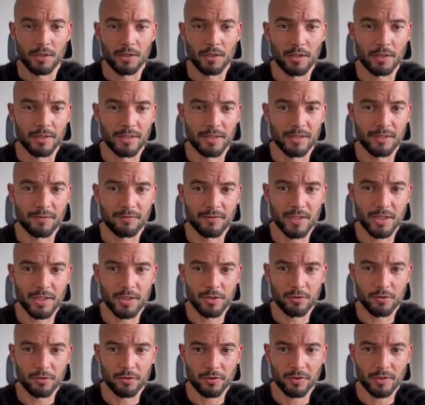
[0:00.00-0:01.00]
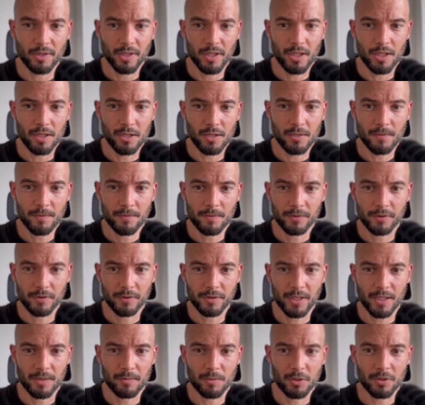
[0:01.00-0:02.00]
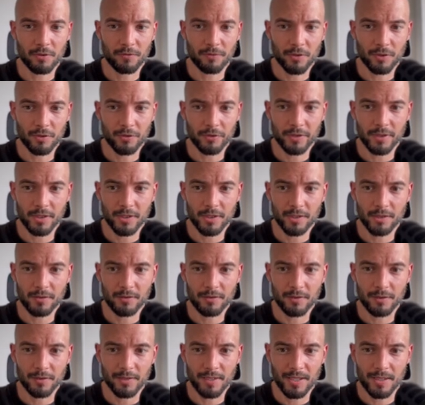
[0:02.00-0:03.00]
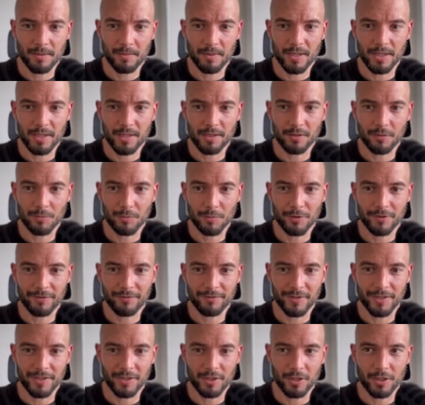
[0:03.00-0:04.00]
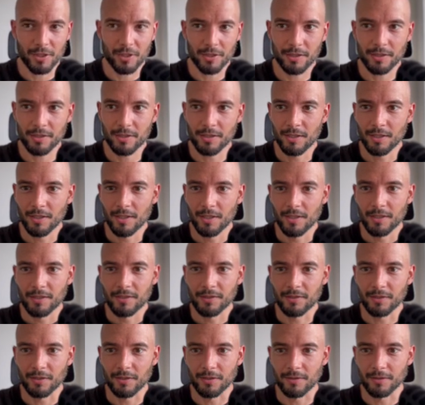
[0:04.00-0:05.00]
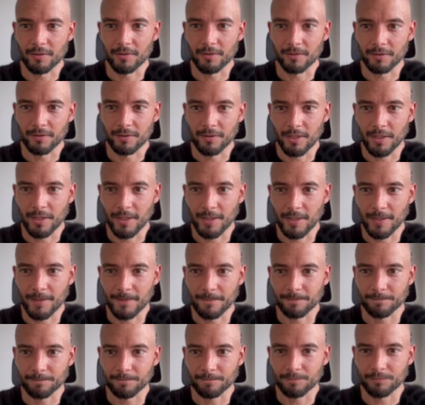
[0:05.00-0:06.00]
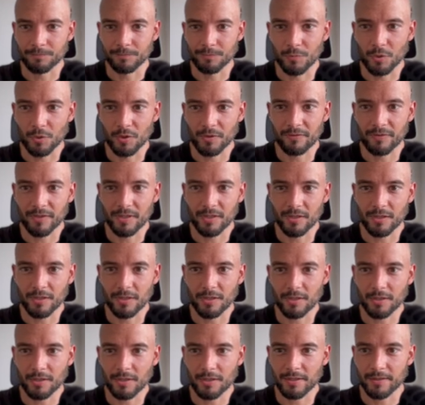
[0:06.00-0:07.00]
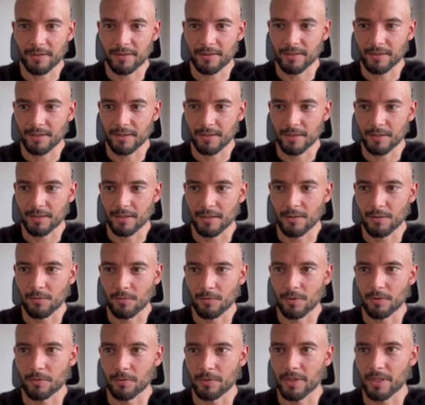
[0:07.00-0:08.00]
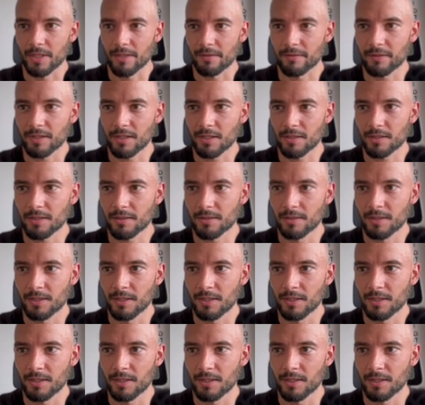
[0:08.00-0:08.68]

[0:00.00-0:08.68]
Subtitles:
these videos are, the table of content, the timeline, the briefing doc. So briefing doc, let's see what we have here.